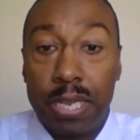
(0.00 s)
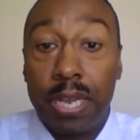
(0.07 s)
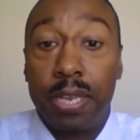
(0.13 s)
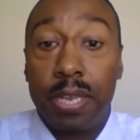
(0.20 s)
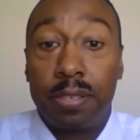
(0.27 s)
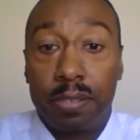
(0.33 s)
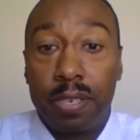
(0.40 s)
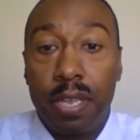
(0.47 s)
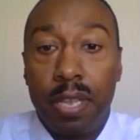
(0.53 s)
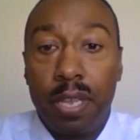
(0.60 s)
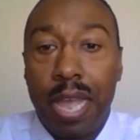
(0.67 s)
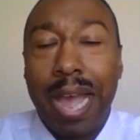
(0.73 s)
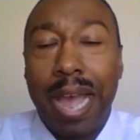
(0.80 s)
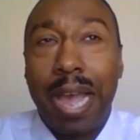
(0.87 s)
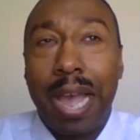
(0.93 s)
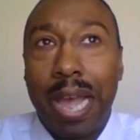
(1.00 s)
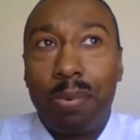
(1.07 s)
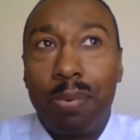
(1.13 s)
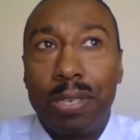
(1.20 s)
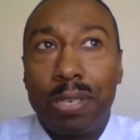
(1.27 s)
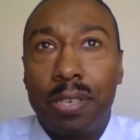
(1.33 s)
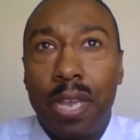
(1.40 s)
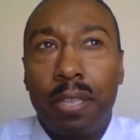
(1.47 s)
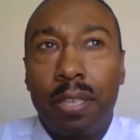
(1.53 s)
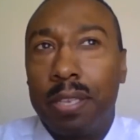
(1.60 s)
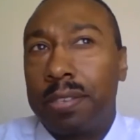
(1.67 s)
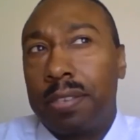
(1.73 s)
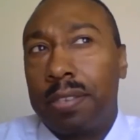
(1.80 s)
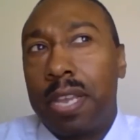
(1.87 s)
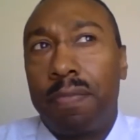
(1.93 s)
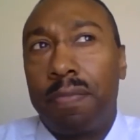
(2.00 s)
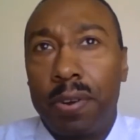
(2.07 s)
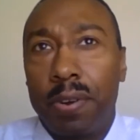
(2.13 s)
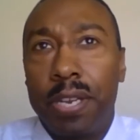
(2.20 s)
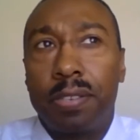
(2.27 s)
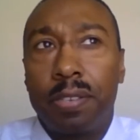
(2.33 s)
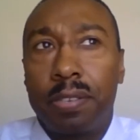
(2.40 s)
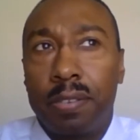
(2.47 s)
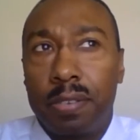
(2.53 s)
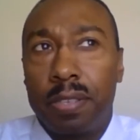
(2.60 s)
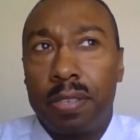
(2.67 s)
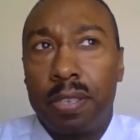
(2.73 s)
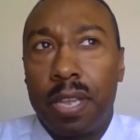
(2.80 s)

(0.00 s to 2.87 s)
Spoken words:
Yes, I would say, let's say for instance,